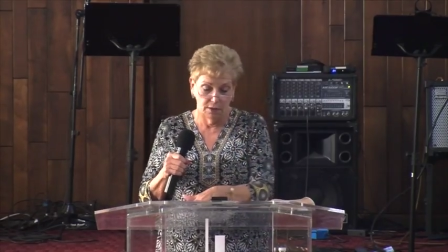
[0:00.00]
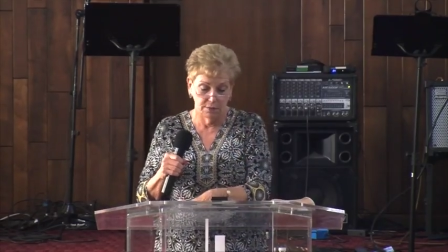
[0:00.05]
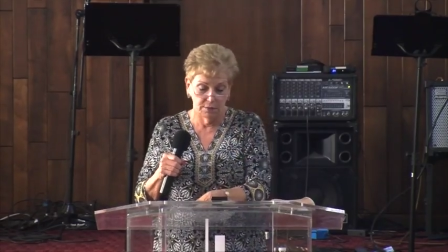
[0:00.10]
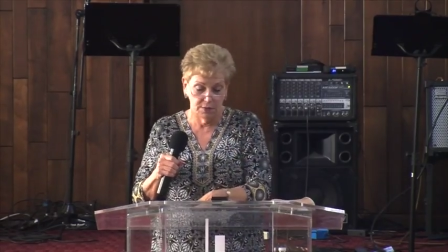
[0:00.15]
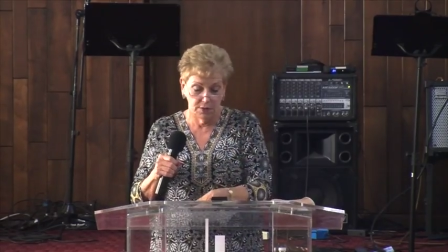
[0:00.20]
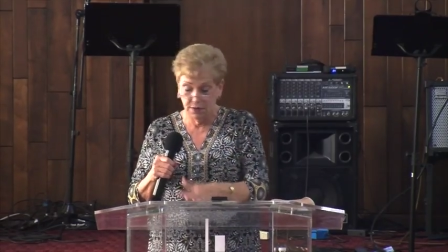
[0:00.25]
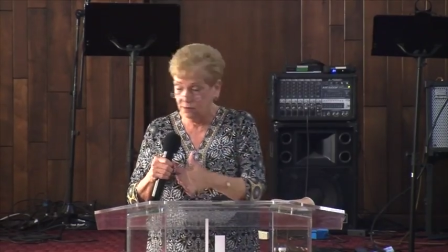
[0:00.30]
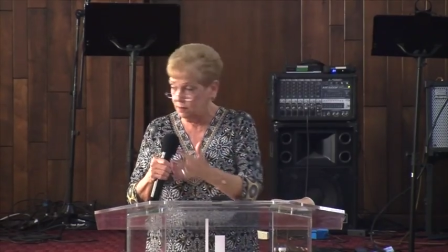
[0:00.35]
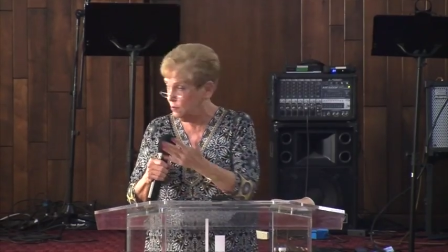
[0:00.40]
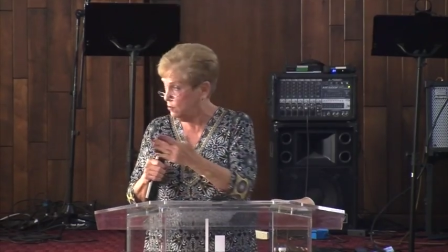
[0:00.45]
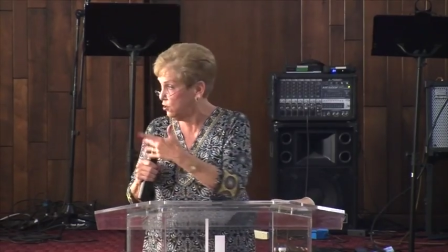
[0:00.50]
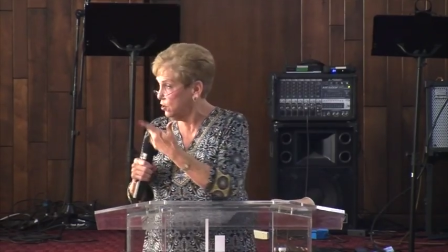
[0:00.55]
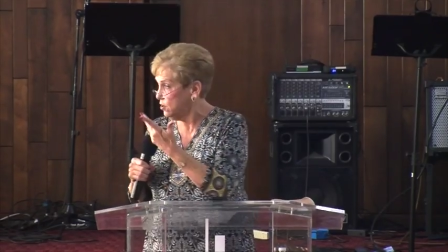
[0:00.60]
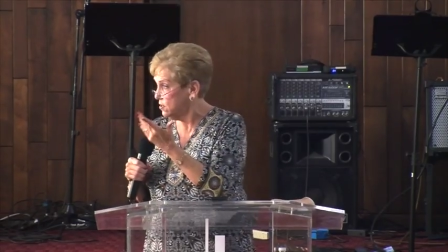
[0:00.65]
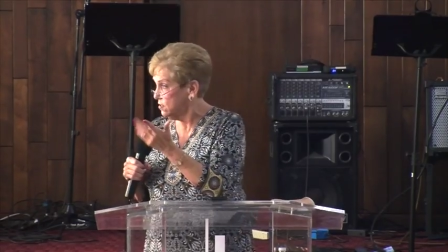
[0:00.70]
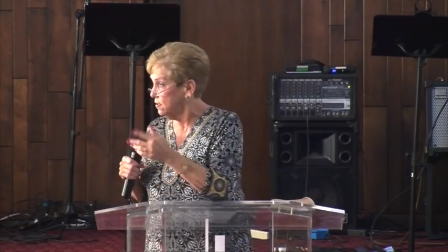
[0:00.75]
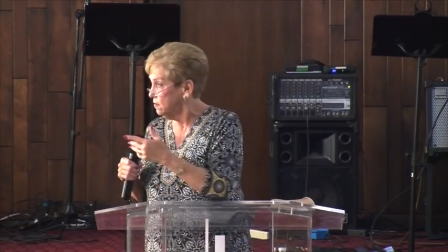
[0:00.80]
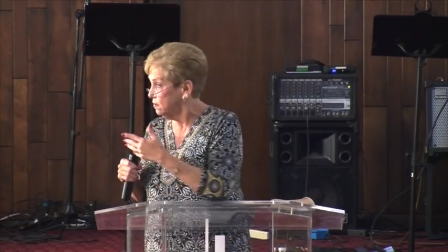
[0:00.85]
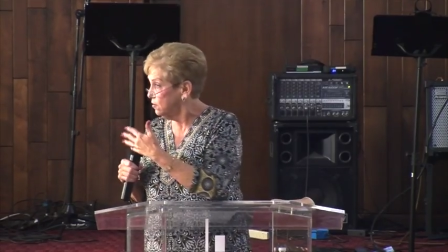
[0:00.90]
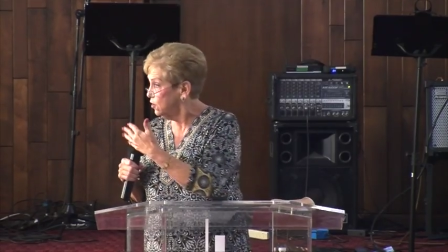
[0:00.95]
you
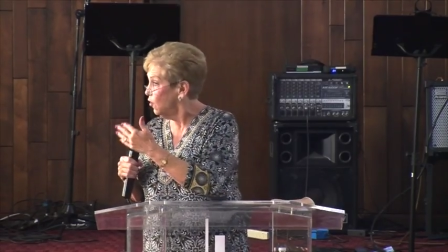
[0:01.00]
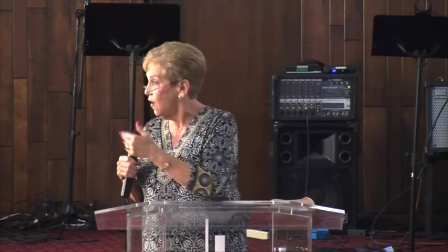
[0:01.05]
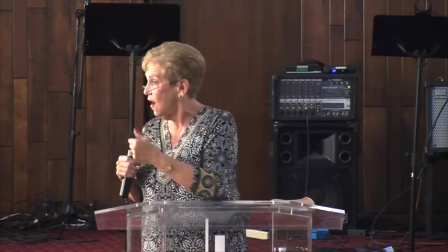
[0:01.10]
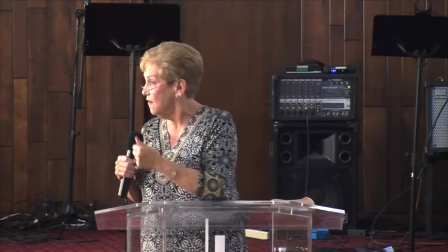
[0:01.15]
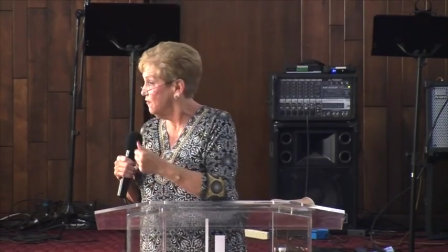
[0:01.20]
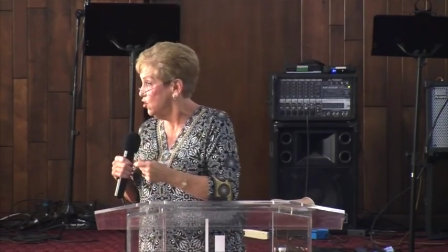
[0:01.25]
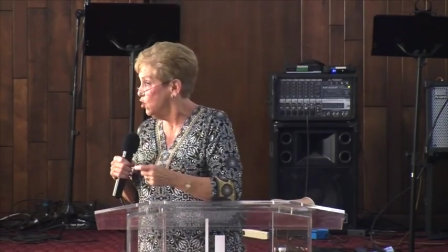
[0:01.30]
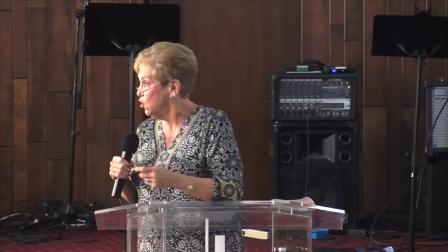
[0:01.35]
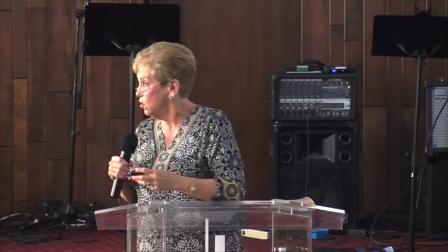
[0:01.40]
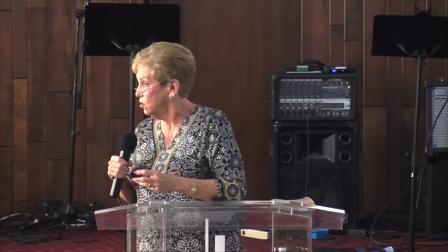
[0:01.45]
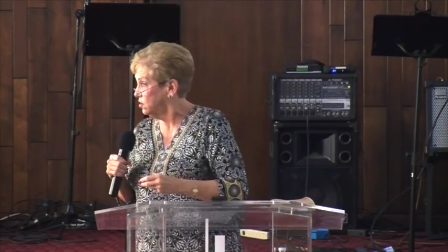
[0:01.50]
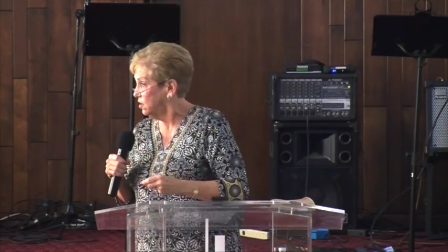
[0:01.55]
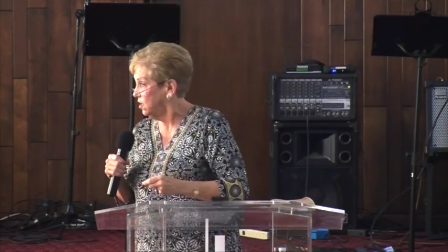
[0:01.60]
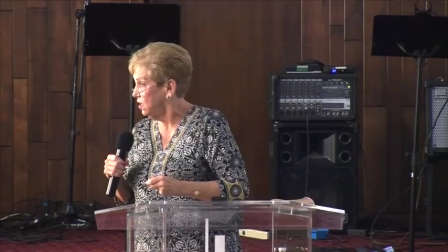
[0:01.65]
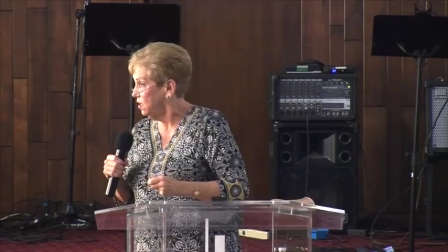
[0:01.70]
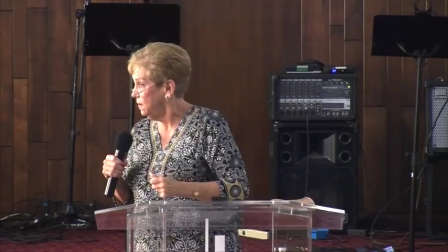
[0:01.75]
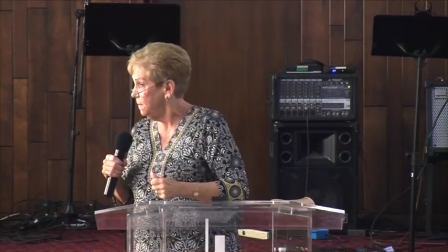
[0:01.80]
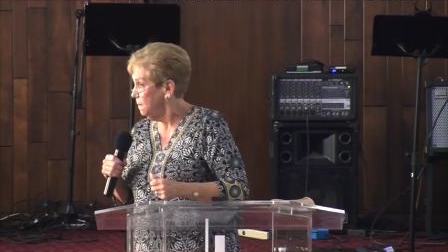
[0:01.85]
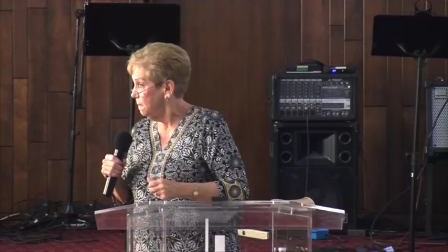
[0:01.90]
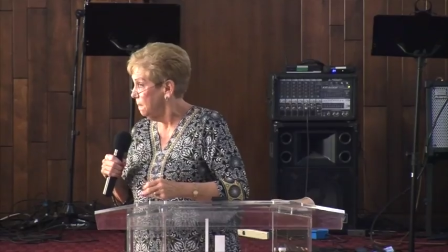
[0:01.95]
just, you don't have a hook, do
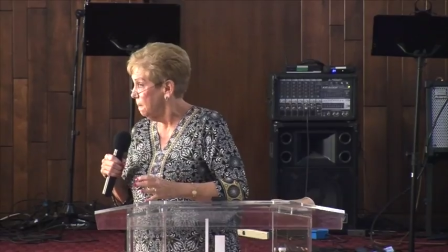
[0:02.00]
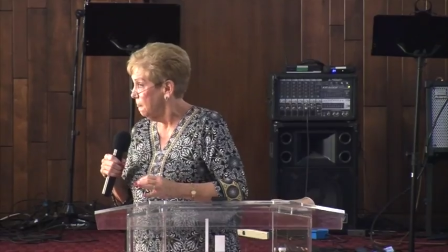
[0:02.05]
you?